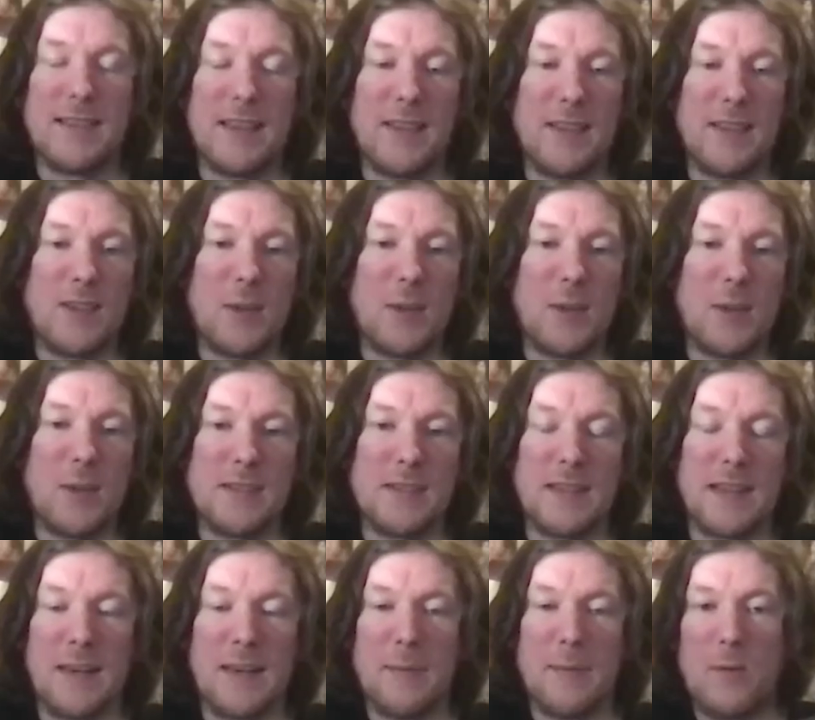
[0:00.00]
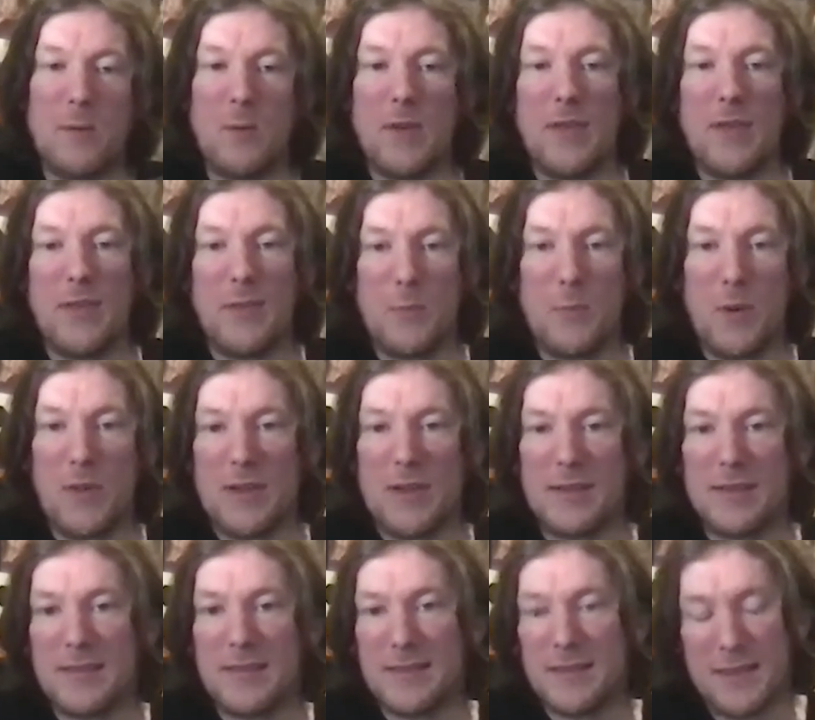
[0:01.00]
the Thompsons are going to be with
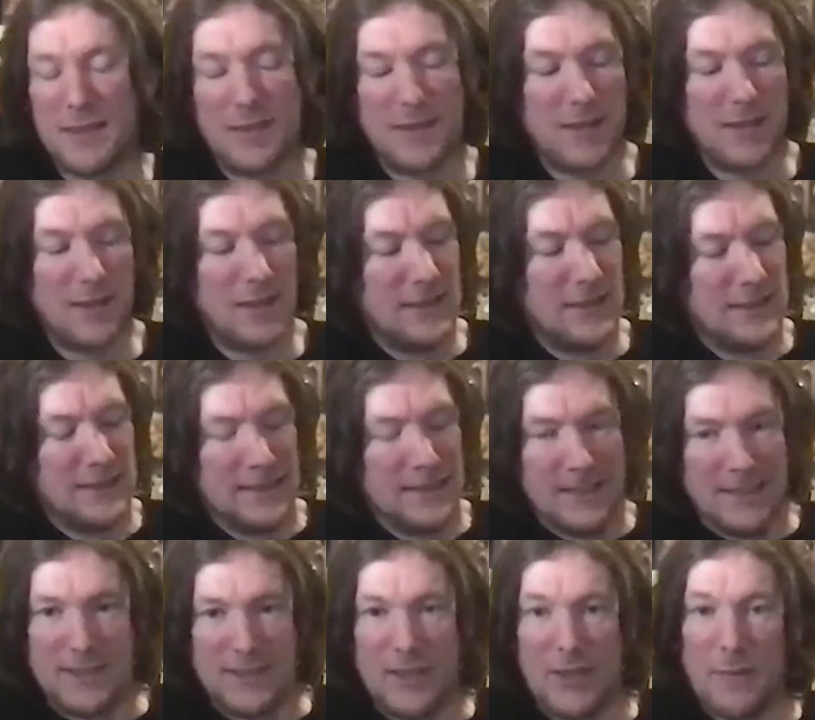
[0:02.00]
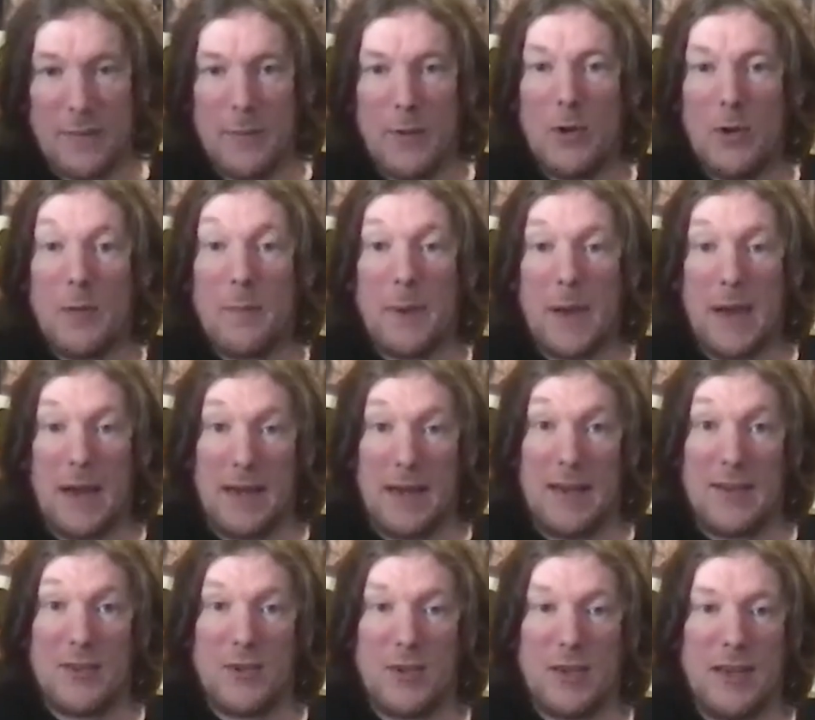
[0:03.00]
us to the moon and back,
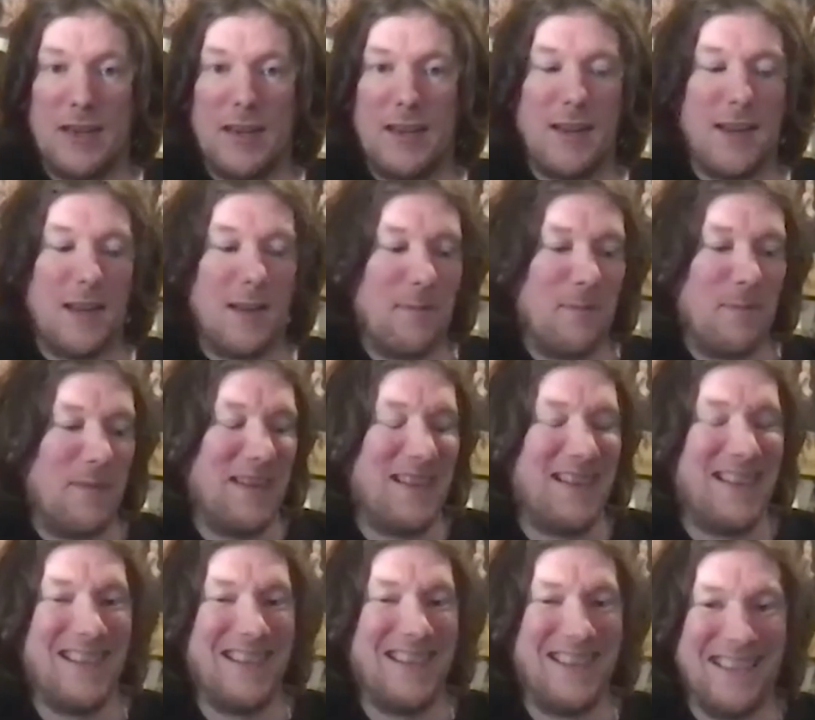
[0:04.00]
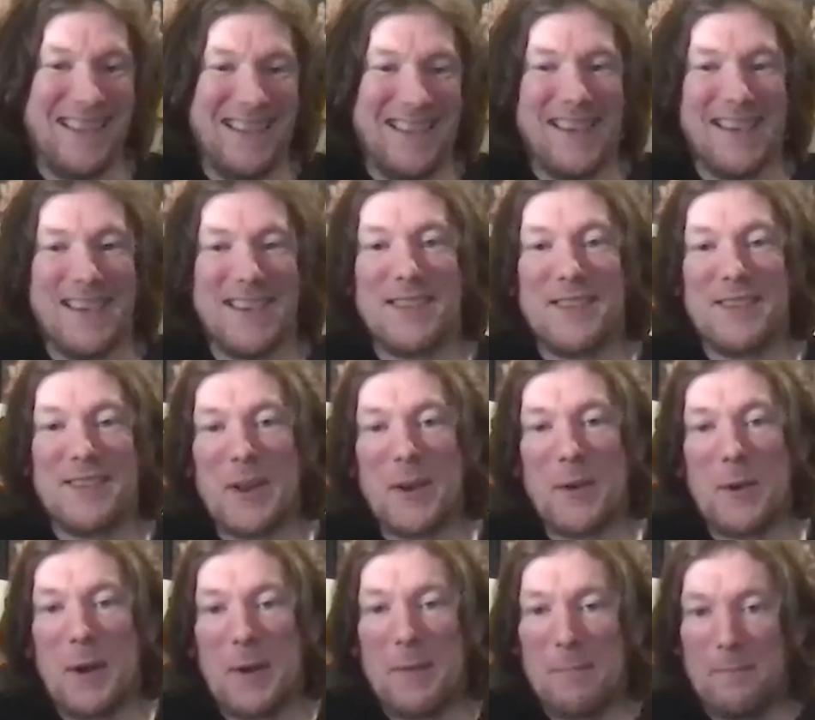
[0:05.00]
literally.
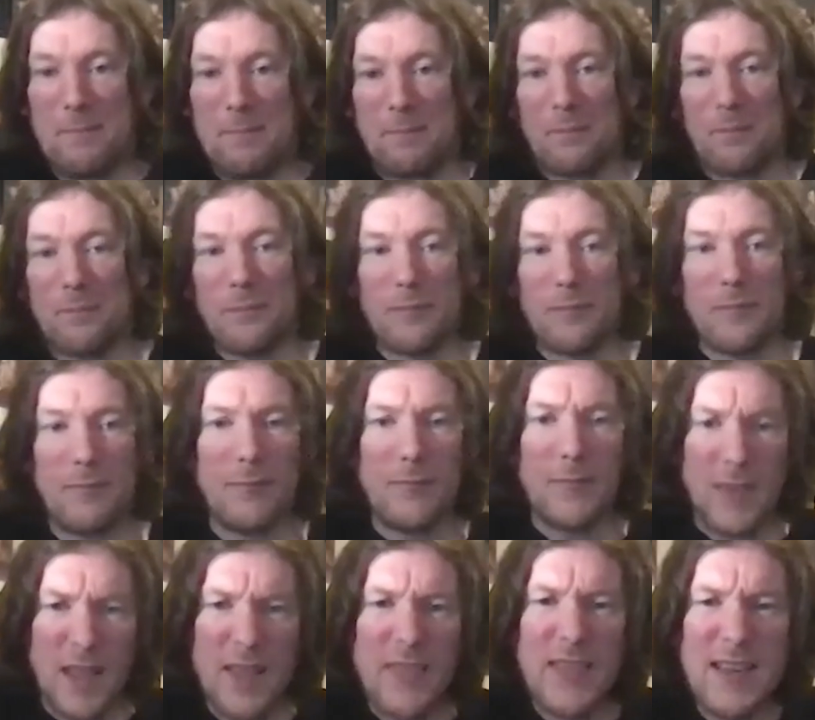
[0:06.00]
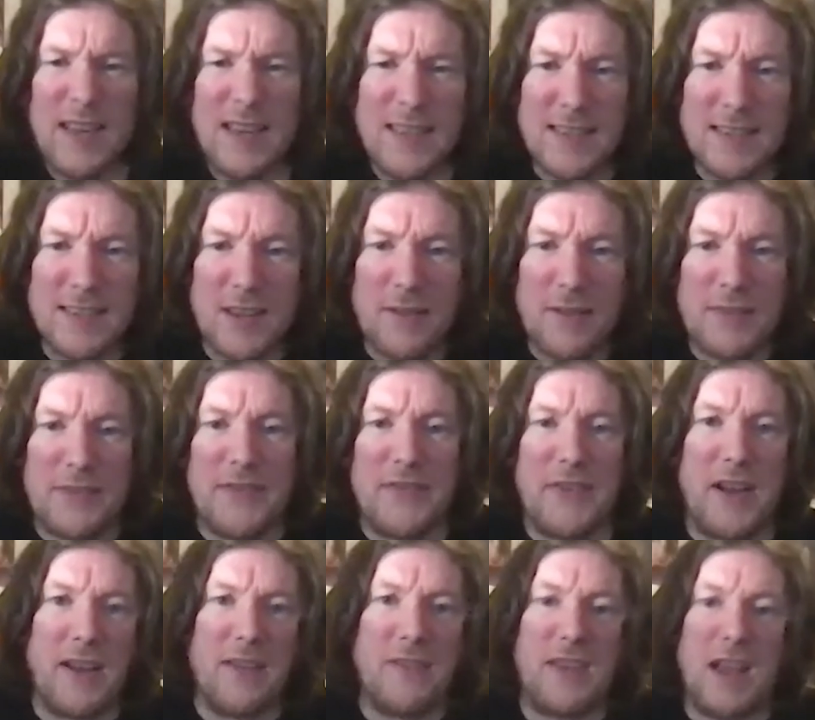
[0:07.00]
So I think it deserves a
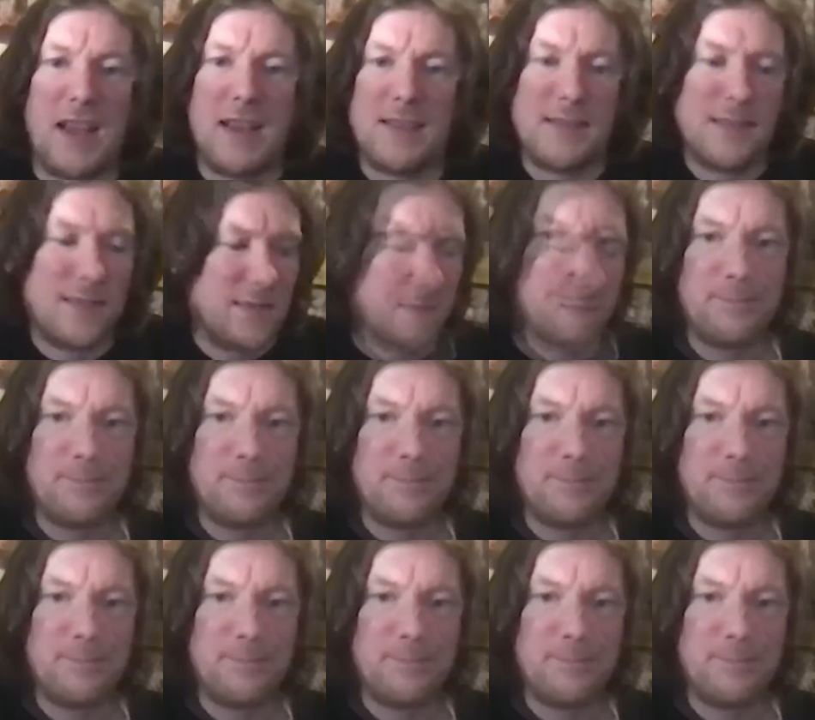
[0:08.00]
5, yes.